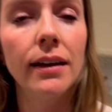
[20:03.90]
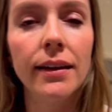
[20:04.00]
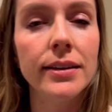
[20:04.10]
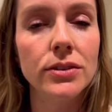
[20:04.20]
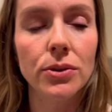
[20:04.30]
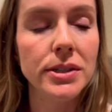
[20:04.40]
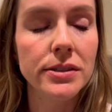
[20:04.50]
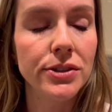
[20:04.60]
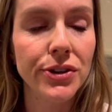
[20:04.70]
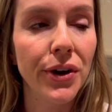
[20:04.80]
is always
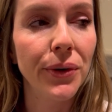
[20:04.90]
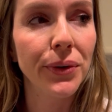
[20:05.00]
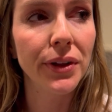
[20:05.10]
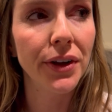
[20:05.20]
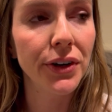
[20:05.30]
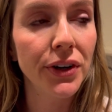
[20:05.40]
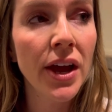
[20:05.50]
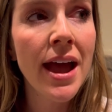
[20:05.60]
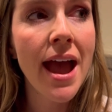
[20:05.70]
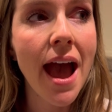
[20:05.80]
so cluttered.
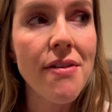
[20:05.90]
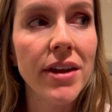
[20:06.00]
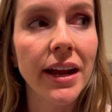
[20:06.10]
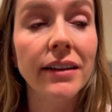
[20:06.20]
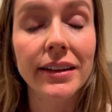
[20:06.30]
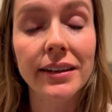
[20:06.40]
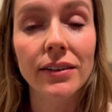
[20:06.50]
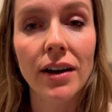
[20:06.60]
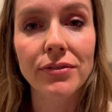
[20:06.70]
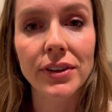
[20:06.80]
And then I clean it
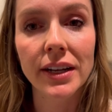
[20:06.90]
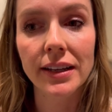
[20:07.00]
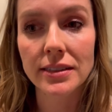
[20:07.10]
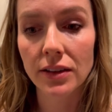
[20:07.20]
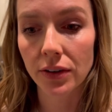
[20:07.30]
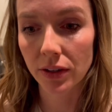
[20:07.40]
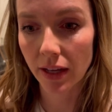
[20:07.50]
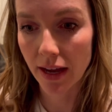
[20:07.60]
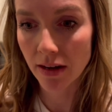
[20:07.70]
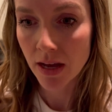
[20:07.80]
off and then it gets cluttered
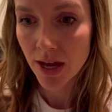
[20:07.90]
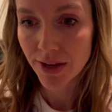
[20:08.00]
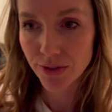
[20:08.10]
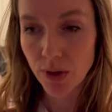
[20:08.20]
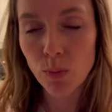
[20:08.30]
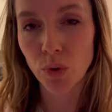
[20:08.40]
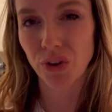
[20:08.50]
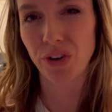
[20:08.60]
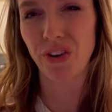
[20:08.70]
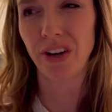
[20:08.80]
again. So I'm
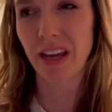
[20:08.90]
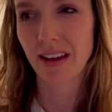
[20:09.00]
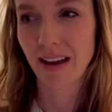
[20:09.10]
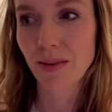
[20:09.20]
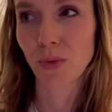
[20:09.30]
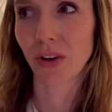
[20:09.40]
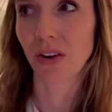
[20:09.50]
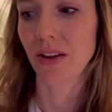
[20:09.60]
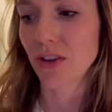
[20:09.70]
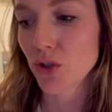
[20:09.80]
working on it. I'm working
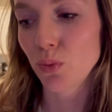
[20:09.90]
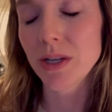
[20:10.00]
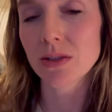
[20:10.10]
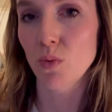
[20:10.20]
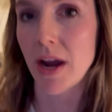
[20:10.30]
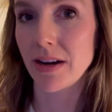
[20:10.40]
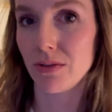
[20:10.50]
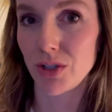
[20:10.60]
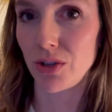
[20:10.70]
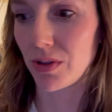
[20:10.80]
on it. There's a reason why I
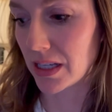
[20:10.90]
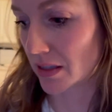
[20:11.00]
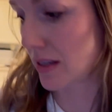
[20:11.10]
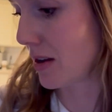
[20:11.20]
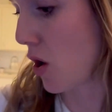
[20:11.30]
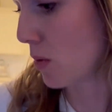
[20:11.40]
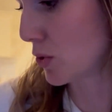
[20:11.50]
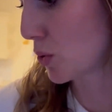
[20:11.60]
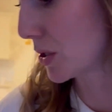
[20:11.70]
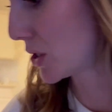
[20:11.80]
don't do these home tours